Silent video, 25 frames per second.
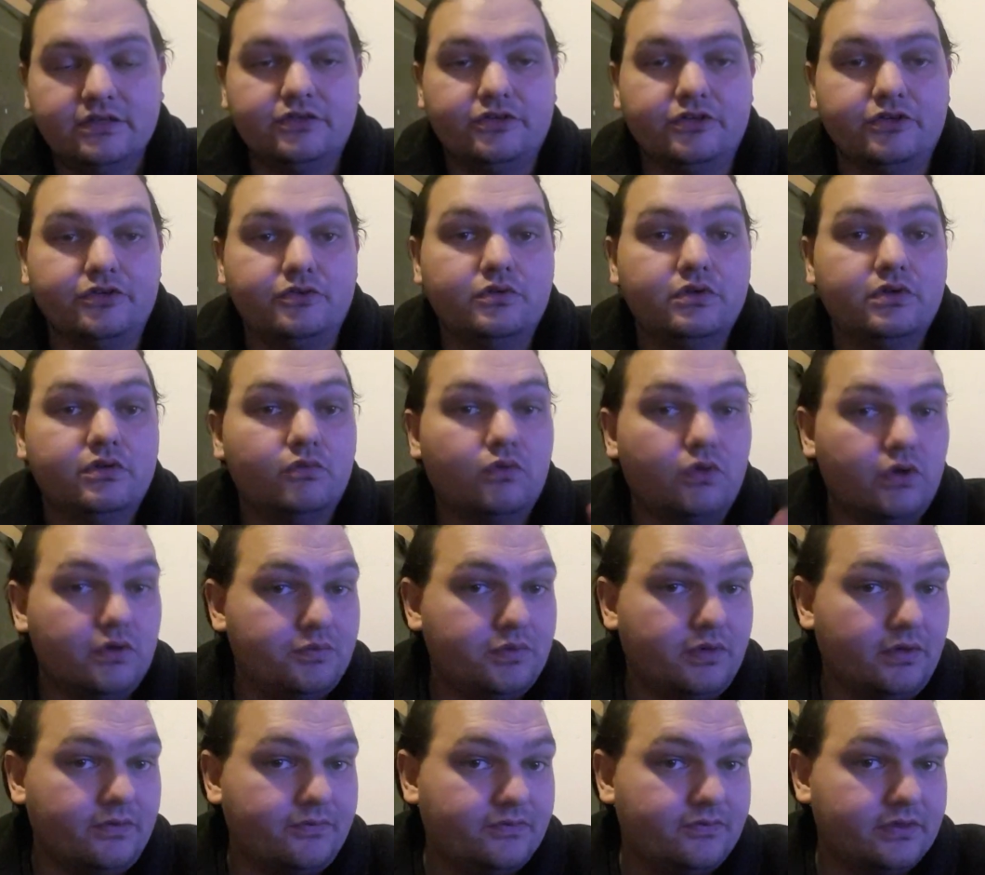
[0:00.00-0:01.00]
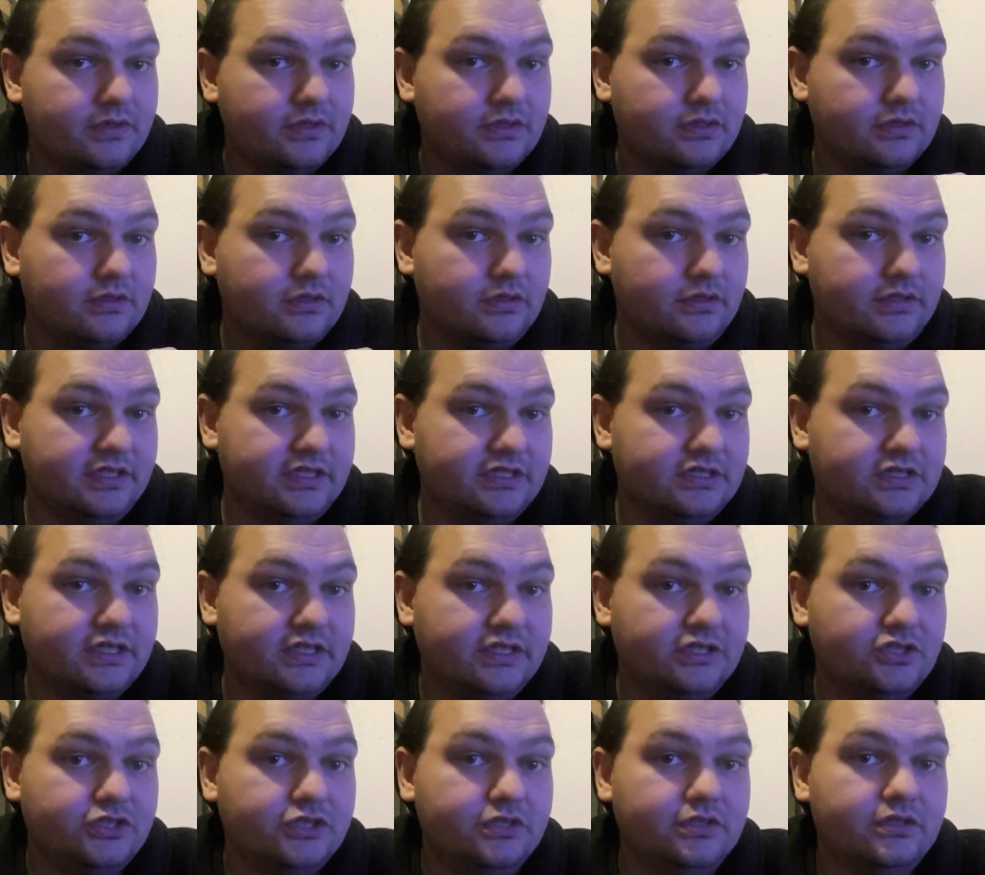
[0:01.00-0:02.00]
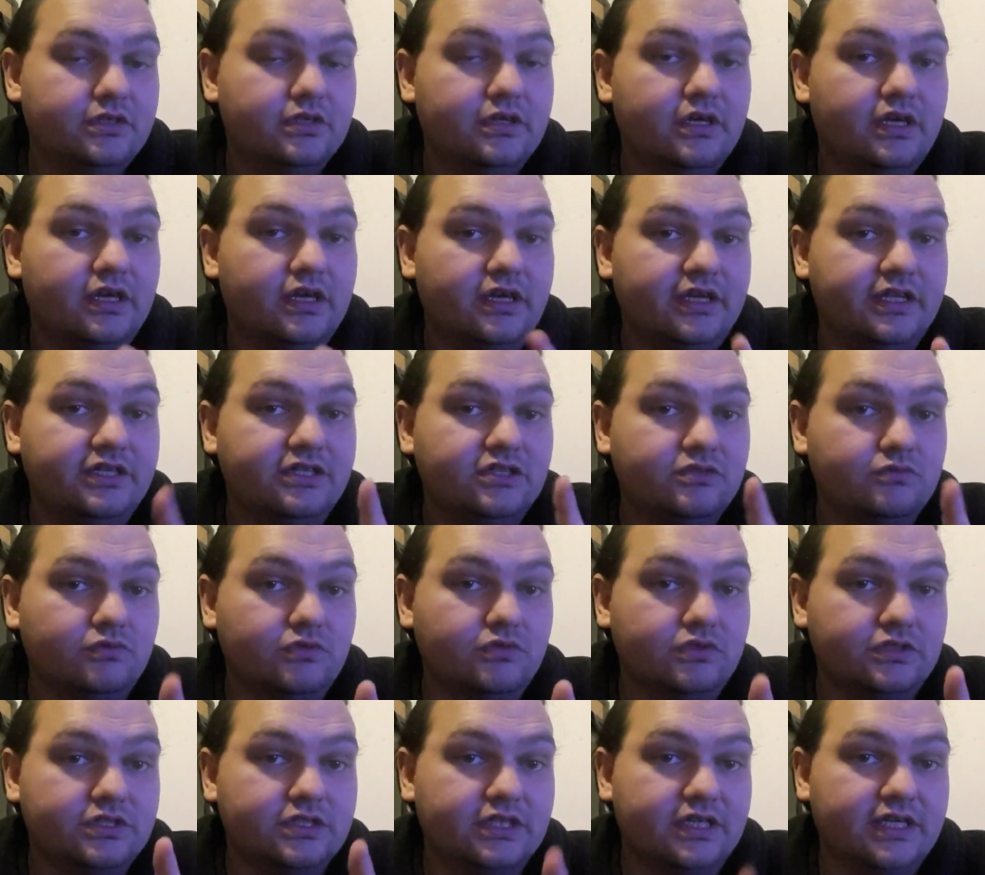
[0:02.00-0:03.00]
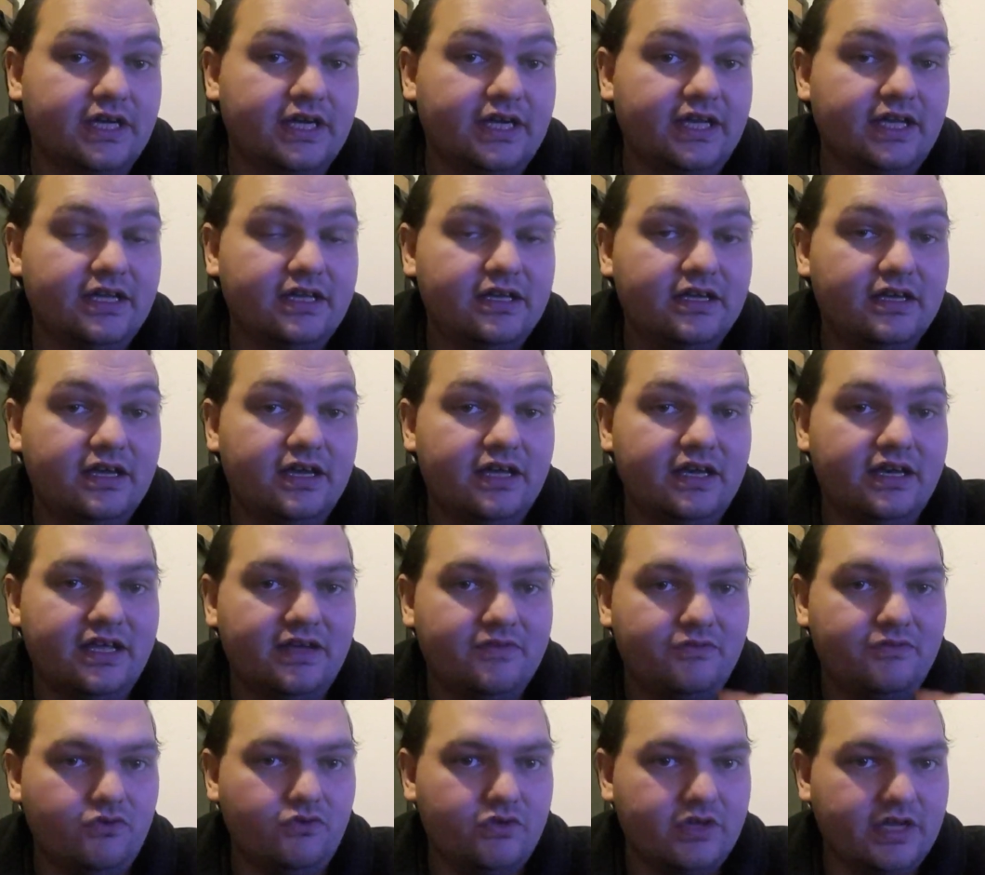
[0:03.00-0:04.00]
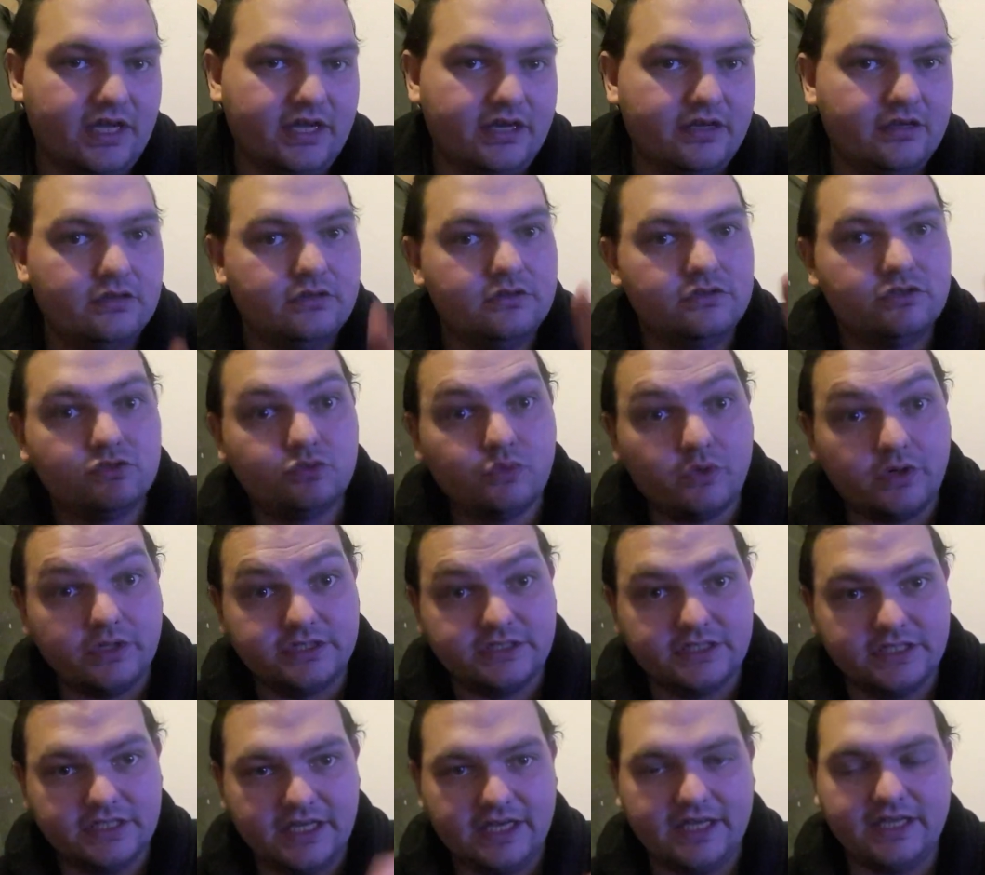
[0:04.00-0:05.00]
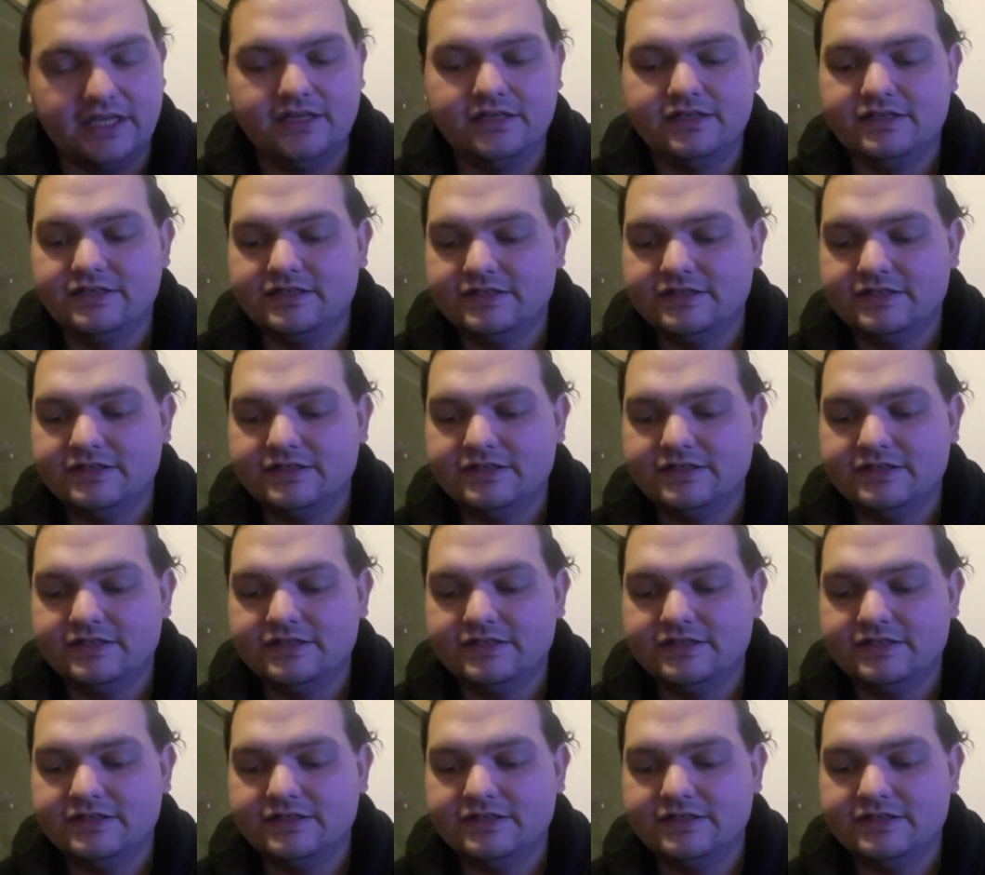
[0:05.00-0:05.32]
Do wipe off condensation at least once a day, and if you can, twice a day.